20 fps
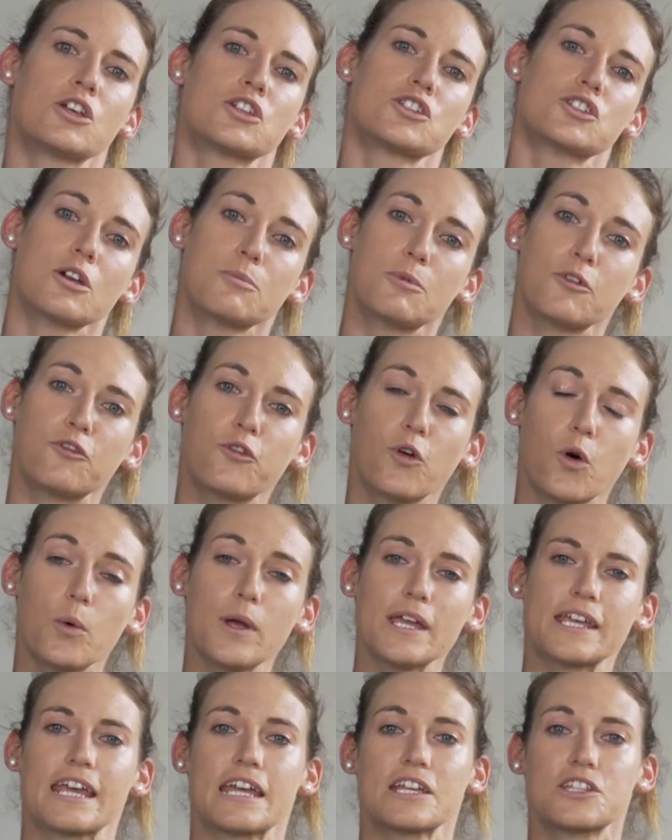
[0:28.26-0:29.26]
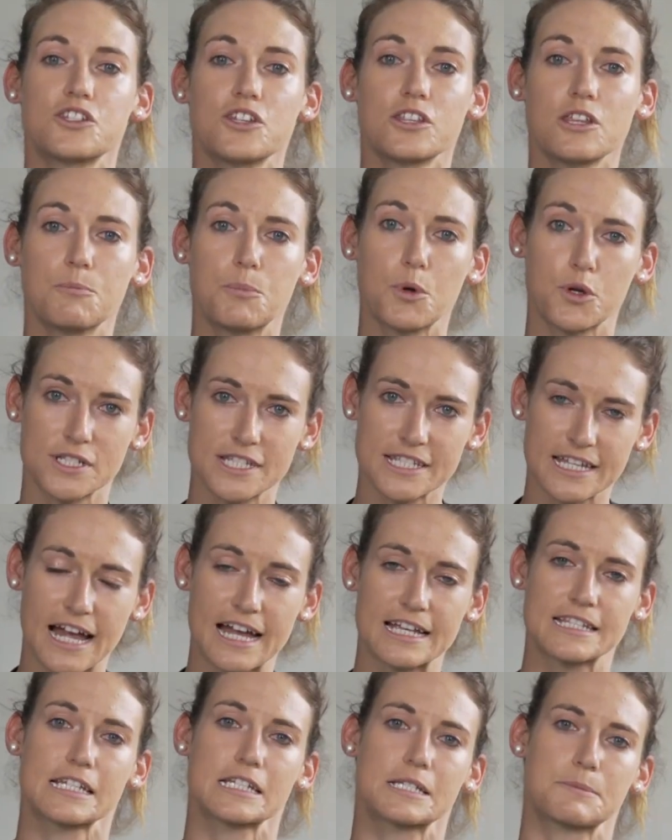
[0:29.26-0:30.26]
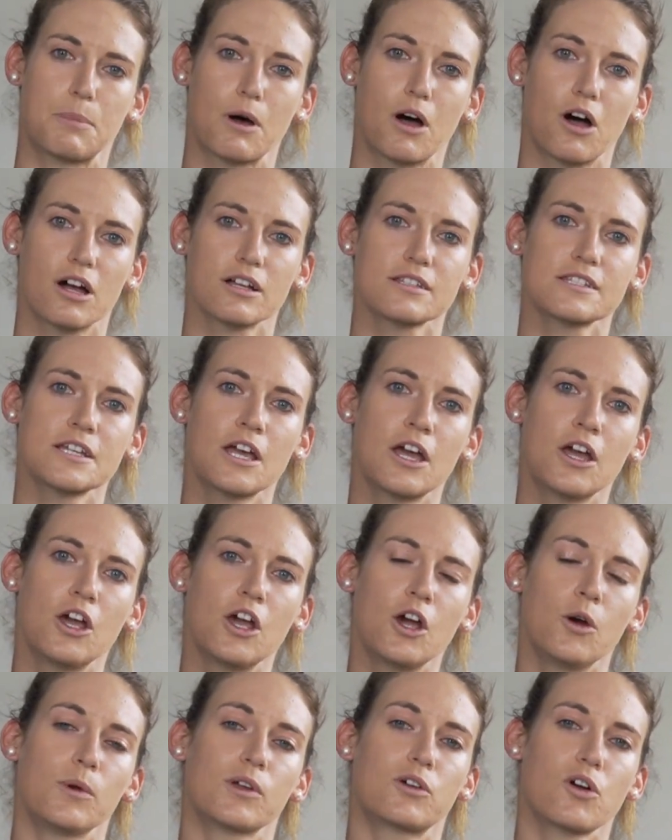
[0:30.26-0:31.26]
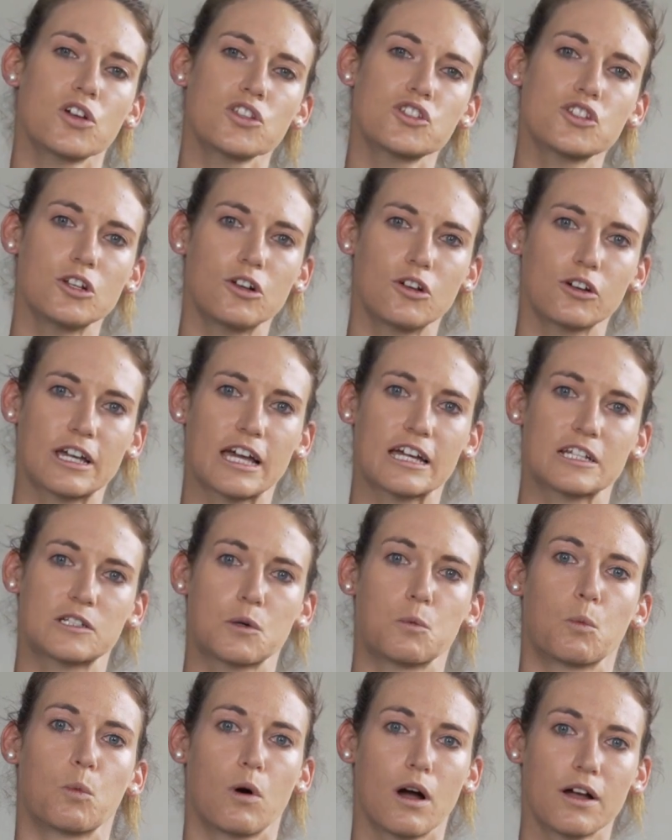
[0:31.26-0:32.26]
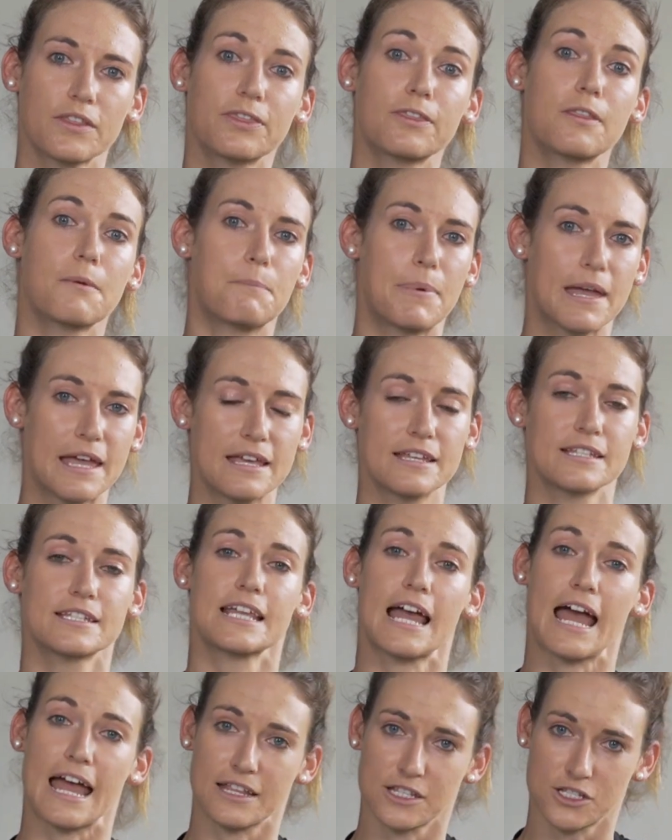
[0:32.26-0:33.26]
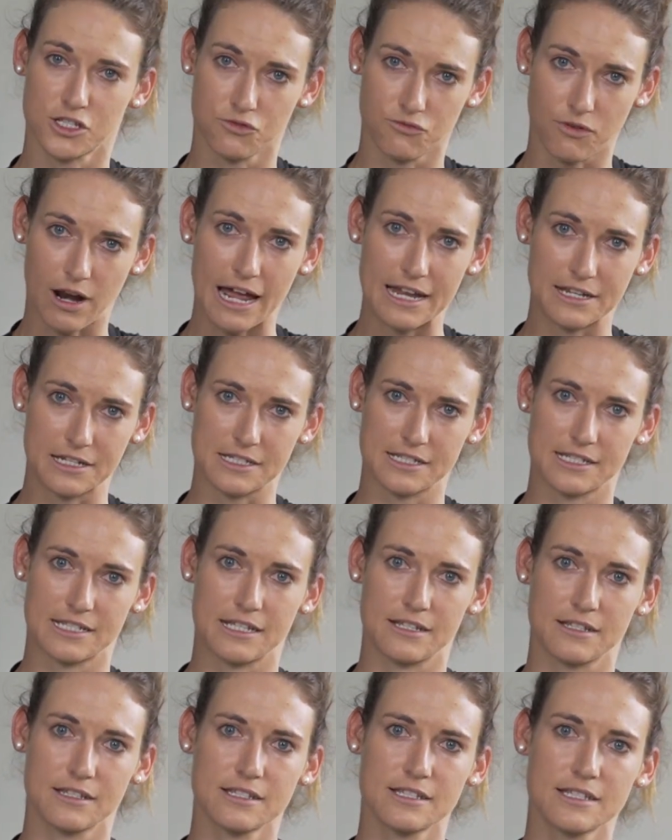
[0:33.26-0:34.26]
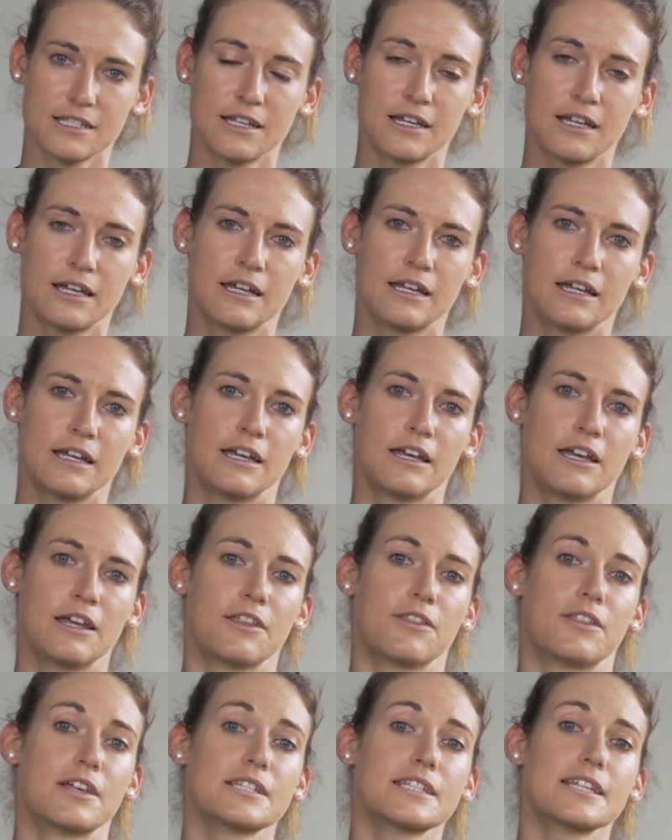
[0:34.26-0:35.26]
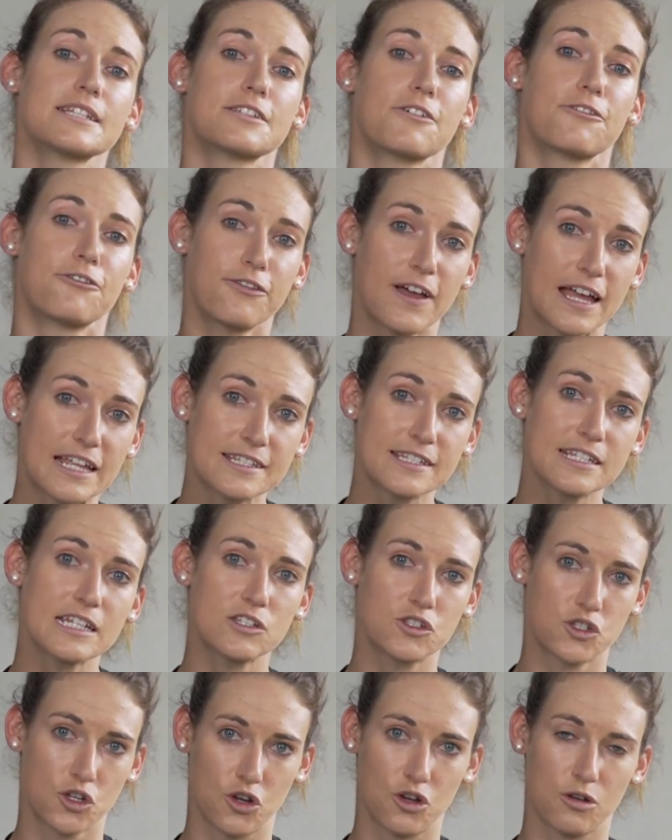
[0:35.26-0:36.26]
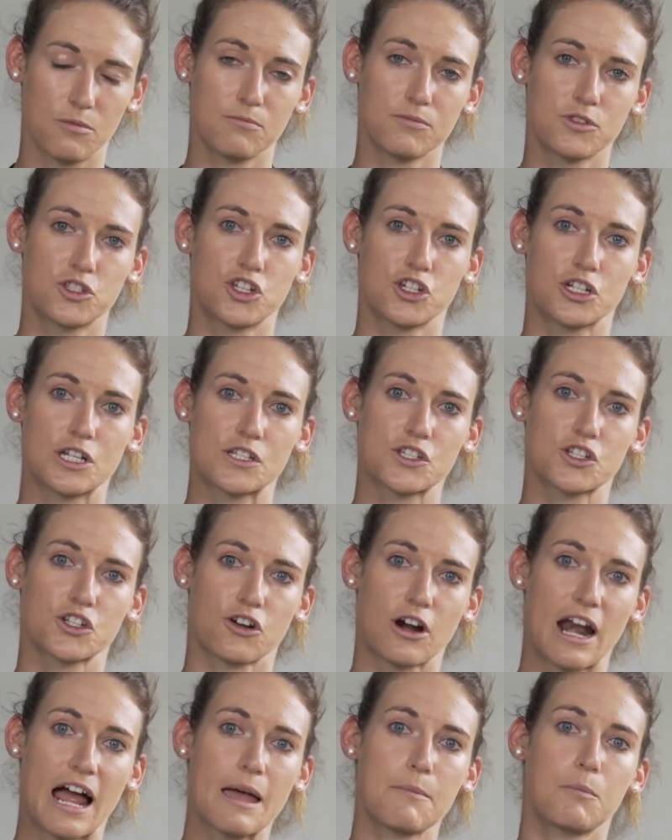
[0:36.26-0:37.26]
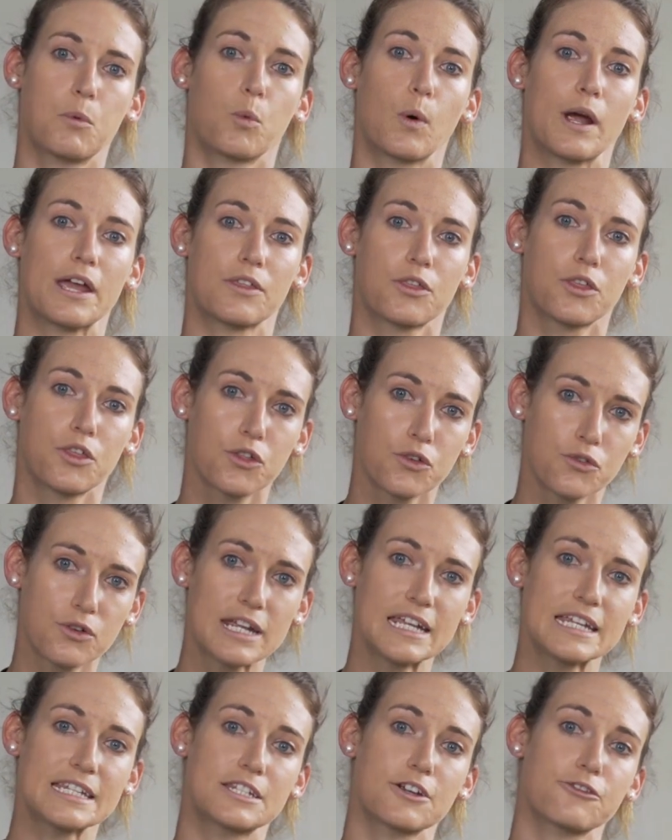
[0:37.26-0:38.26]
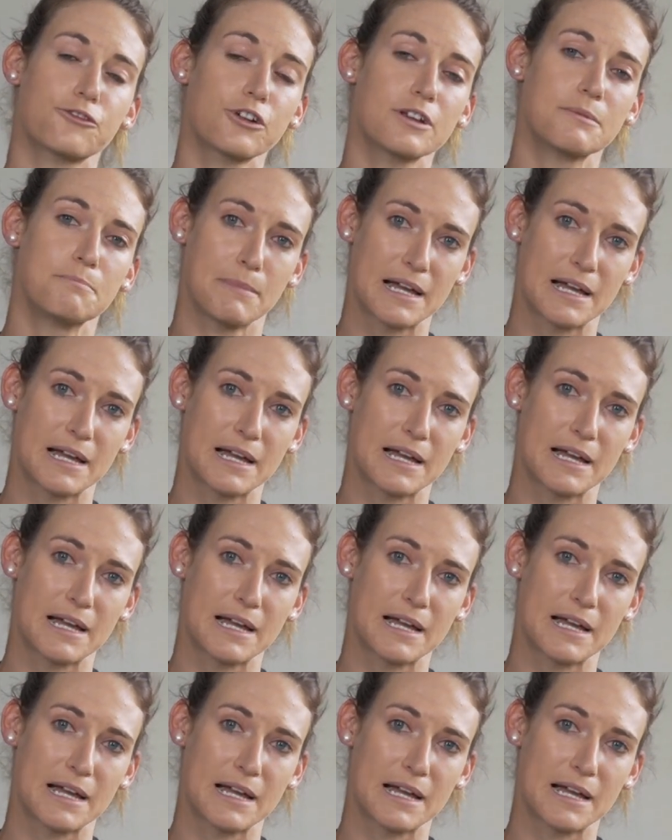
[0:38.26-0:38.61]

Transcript: So before we get to the bursitis part, we're going to look at what the Pes Anserinus is. This is a fancy term to describe where three different